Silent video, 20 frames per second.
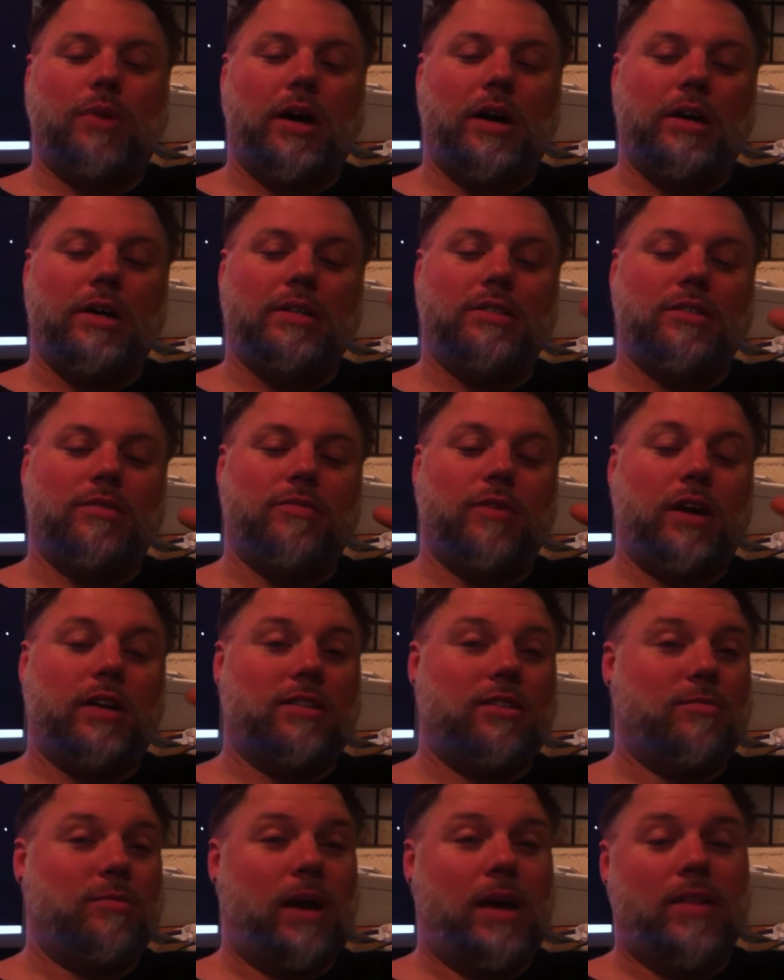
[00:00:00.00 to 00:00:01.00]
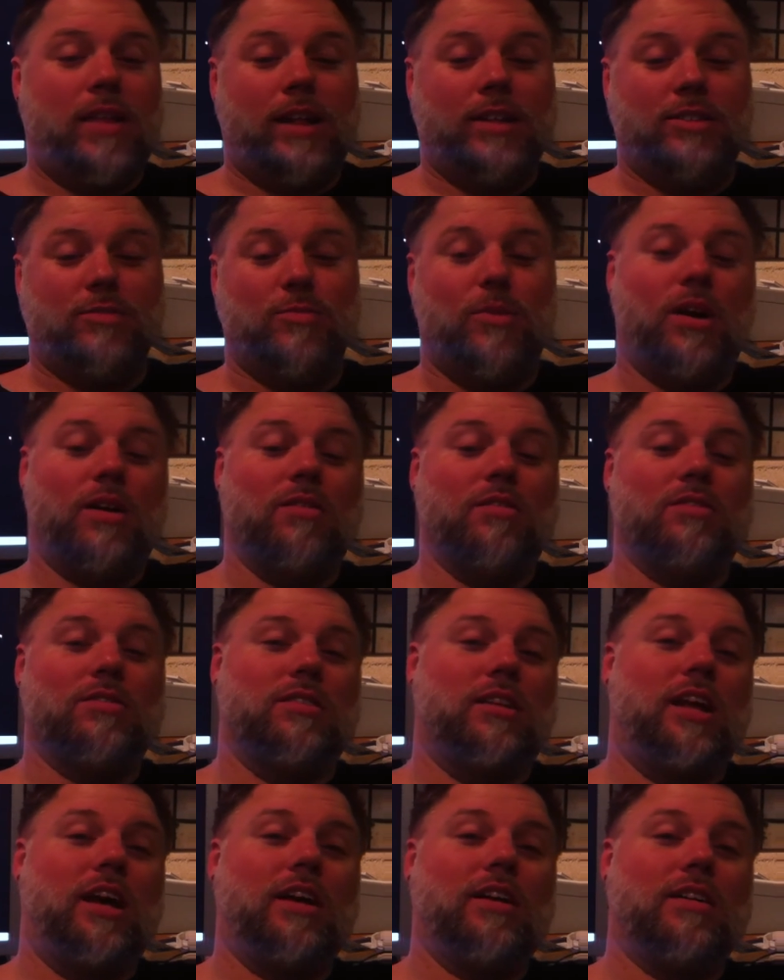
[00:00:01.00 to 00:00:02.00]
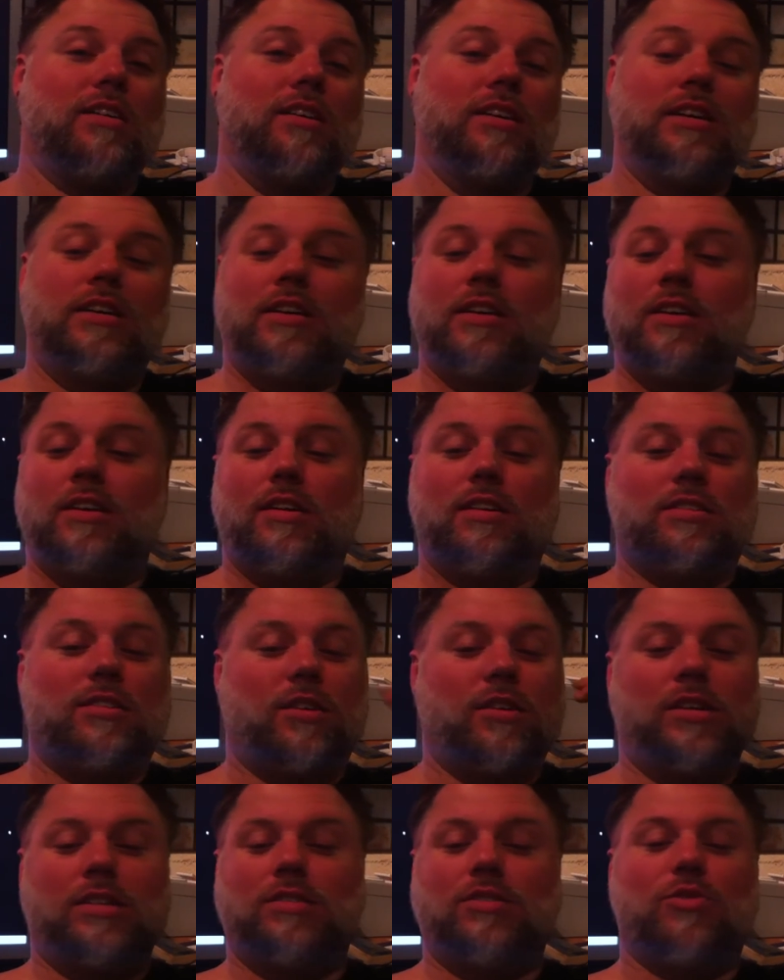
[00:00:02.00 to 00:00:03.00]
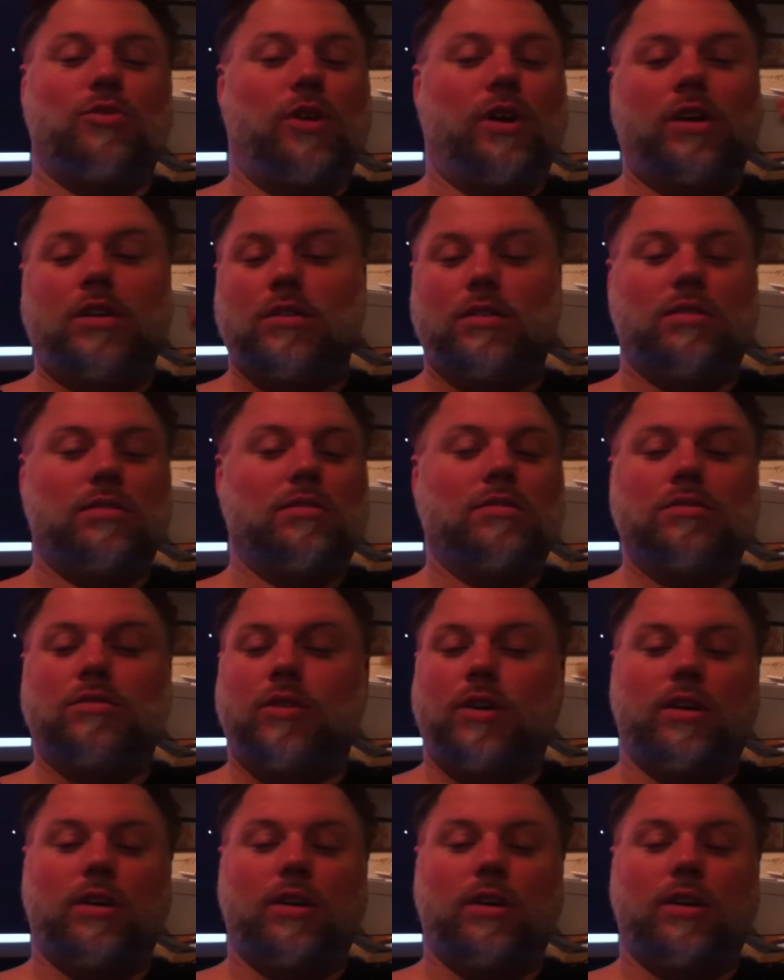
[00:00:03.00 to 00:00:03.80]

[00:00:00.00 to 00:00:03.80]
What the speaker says: but it's affected by that Smuggler's Luck, so it's critical,